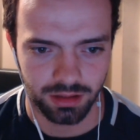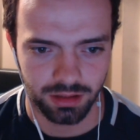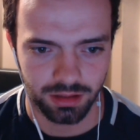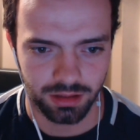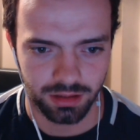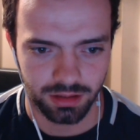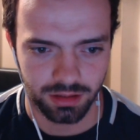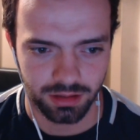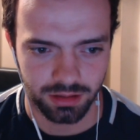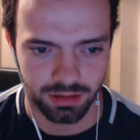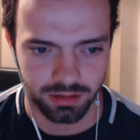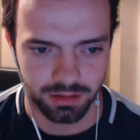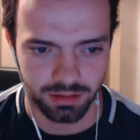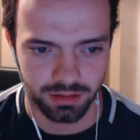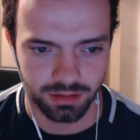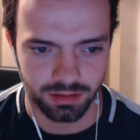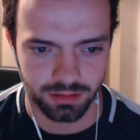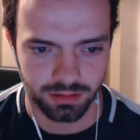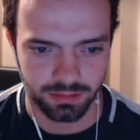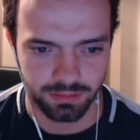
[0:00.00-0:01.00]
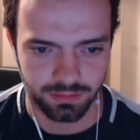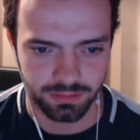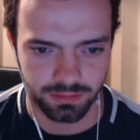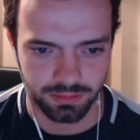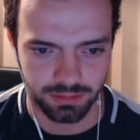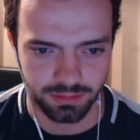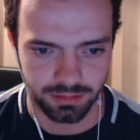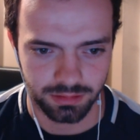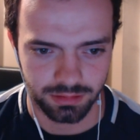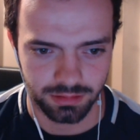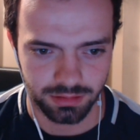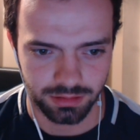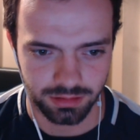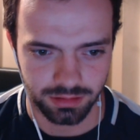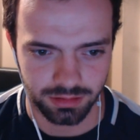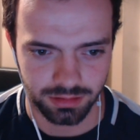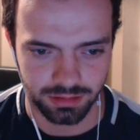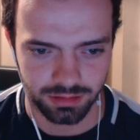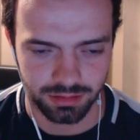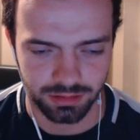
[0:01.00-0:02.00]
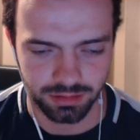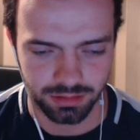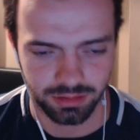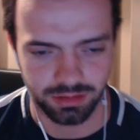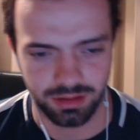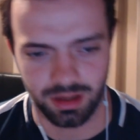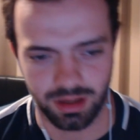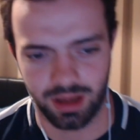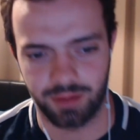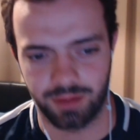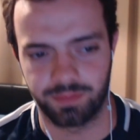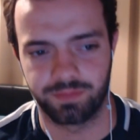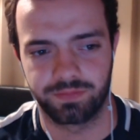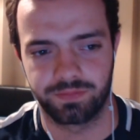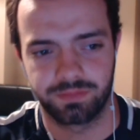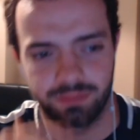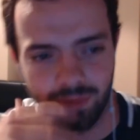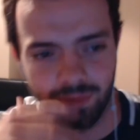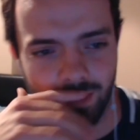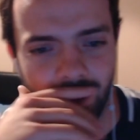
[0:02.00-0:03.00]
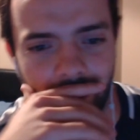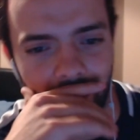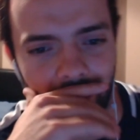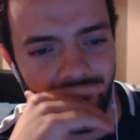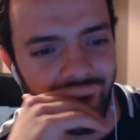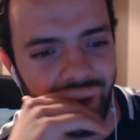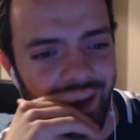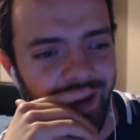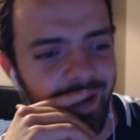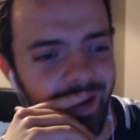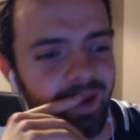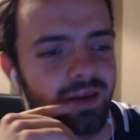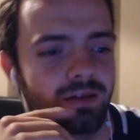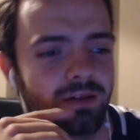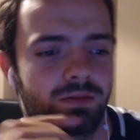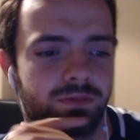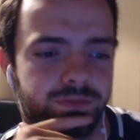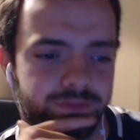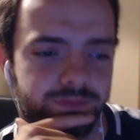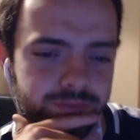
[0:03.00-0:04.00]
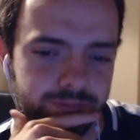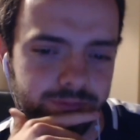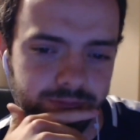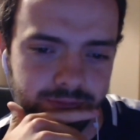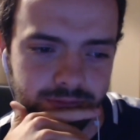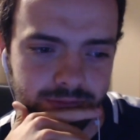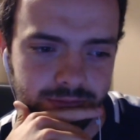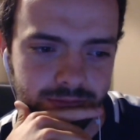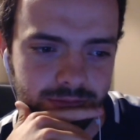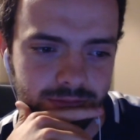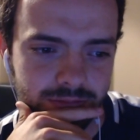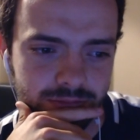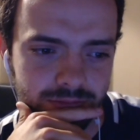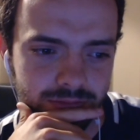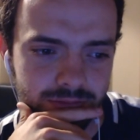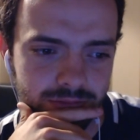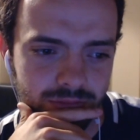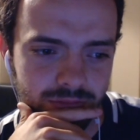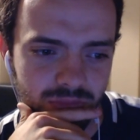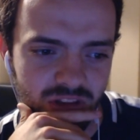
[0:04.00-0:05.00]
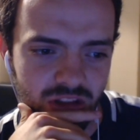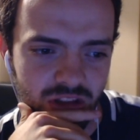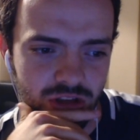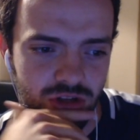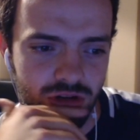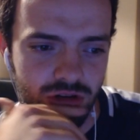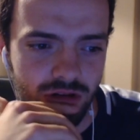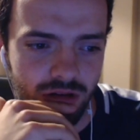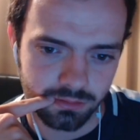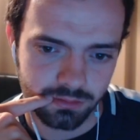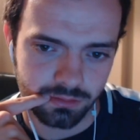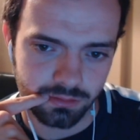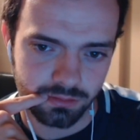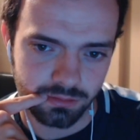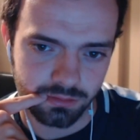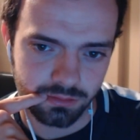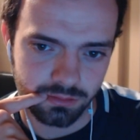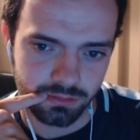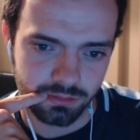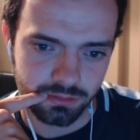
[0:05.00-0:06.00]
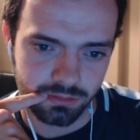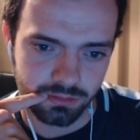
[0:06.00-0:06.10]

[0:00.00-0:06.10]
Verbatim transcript: can smell you, kid. Damn. There's just no getting past our sense of smell. Over.